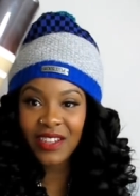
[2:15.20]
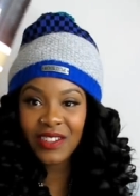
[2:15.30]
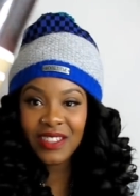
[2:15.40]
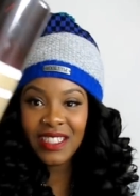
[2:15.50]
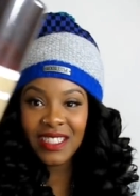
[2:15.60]

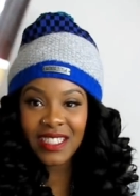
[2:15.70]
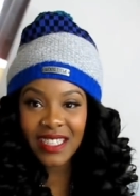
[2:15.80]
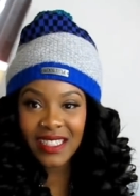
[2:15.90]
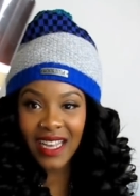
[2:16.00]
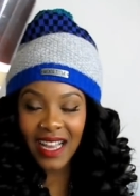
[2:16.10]
literally
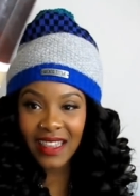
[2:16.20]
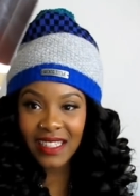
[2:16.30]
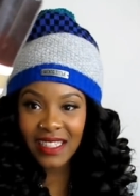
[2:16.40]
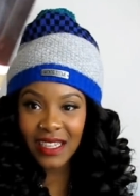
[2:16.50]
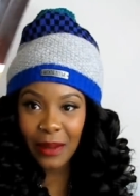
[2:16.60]
just got
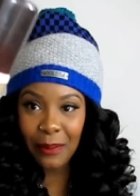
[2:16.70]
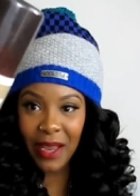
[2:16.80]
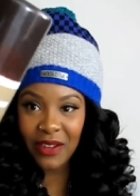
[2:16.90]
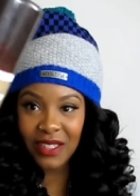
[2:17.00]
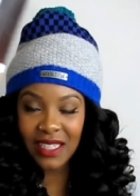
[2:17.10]
this in the
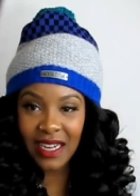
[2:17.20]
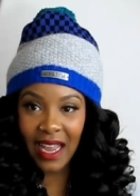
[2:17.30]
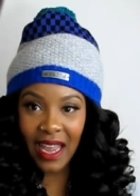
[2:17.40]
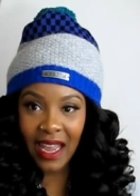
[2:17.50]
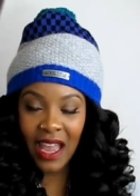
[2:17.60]
mail
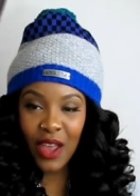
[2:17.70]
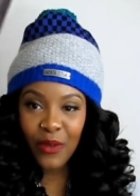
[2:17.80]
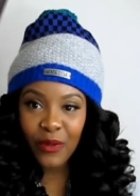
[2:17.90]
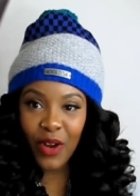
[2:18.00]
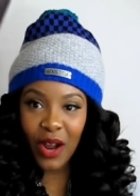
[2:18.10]
today
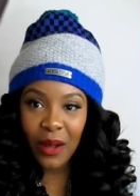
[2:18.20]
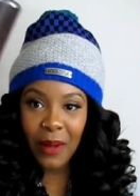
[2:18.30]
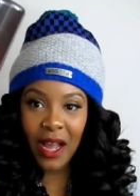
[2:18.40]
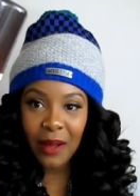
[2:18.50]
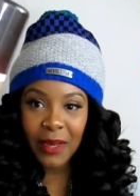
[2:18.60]
from
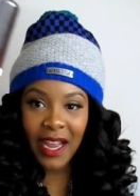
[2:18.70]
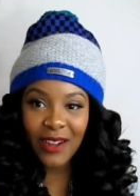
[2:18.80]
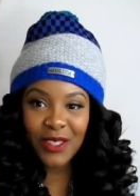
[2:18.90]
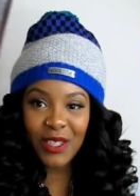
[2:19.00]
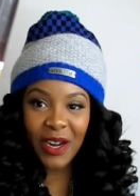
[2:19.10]
um,
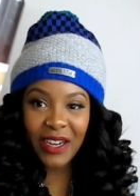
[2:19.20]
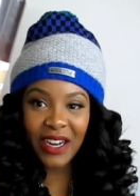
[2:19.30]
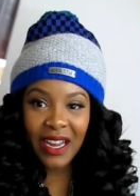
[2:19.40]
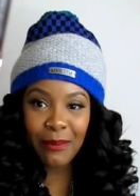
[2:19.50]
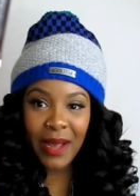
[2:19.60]
Carol's Daughter
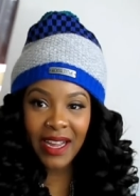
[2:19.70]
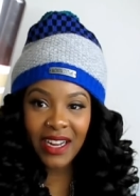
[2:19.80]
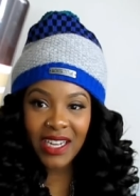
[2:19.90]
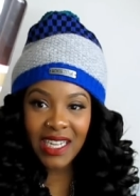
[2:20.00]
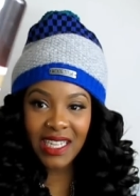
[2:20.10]
and my
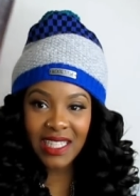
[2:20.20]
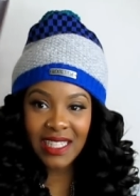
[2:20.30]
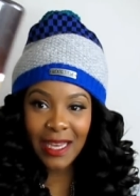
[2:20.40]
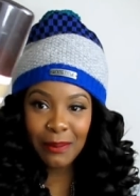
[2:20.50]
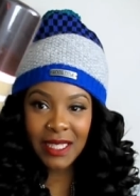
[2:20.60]
girl
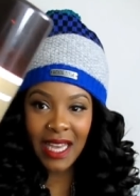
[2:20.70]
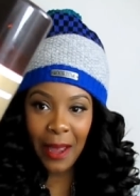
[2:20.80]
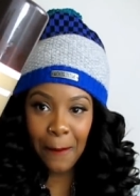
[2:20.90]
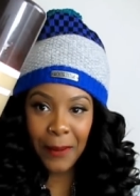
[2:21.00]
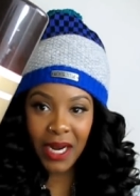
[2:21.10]

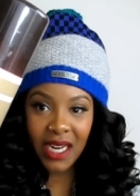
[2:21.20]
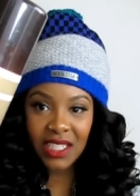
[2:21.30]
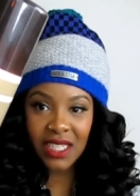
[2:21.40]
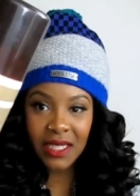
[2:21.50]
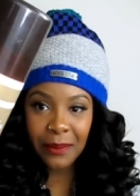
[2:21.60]
September.
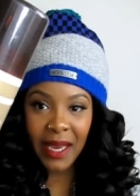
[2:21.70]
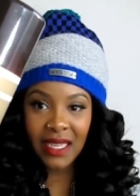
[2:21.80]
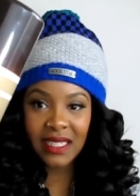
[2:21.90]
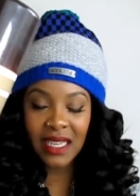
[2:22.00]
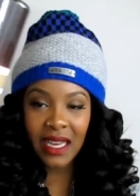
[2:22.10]
She's
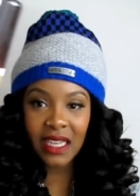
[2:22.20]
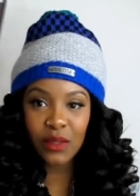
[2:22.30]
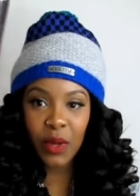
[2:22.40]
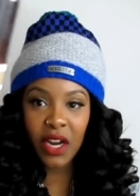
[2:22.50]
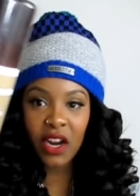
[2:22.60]
amazing. It's
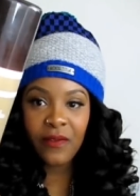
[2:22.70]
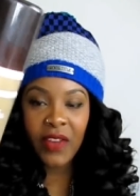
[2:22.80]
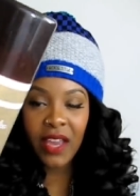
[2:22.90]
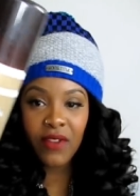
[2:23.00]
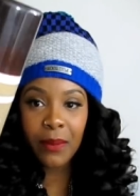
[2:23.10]
one of her
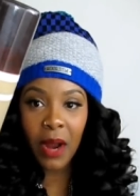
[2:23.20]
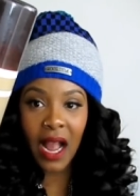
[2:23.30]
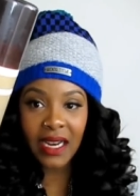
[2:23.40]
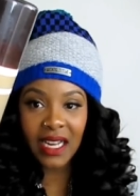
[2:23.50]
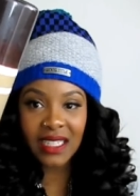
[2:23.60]
favorite
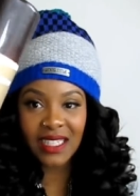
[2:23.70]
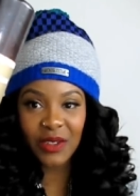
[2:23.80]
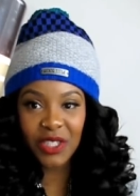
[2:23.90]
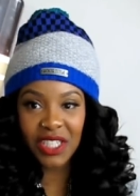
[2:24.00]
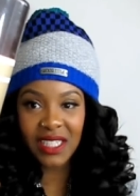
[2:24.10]
products
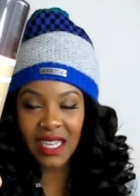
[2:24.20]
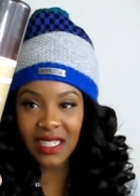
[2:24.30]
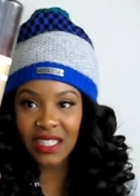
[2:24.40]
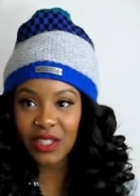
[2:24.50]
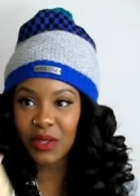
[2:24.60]
so she
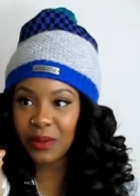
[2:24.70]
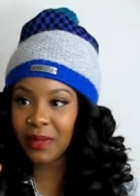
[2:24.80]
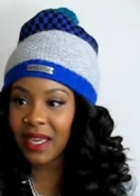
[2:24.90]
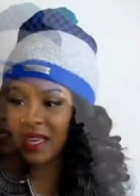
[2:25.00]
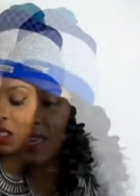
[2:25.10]
sent it to
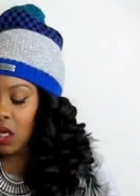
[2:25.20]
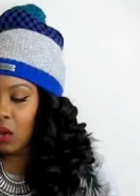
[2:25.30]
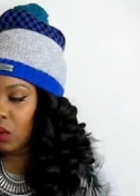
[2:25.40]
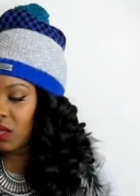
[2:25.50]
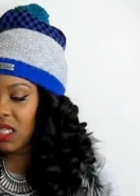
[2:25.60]
me.
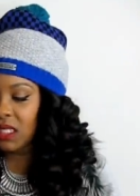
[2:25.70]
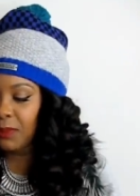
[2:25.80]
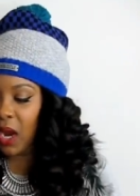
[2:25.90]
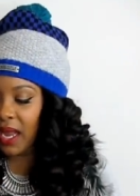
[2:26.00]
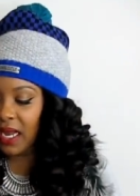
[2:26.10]
So this
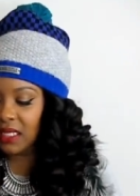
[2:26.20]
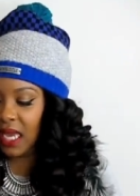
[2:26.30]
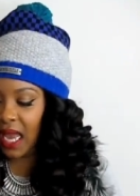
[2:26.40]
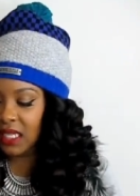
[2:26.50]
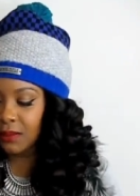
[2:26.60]
product
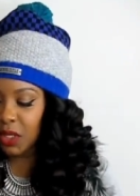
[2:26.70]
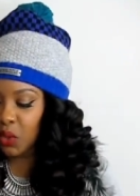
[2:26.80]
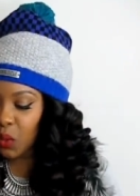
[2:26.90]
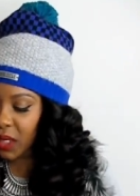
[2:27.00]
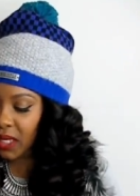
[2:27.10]
has
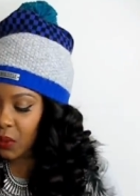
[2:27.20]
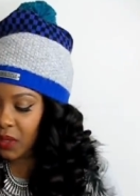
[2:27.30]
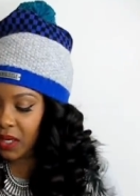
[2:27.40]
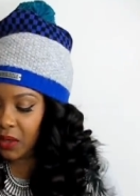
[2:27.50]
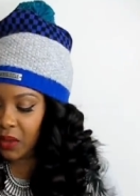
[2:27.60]
Monoi
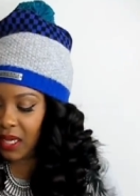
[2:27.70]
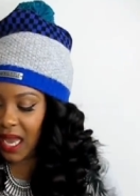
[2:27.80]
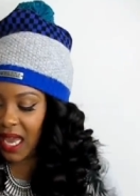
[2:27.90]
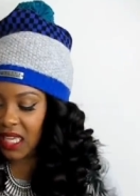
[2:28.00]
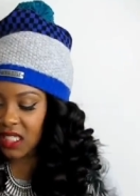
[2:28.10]
oil, it
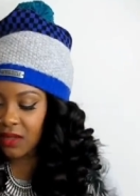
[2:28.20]
has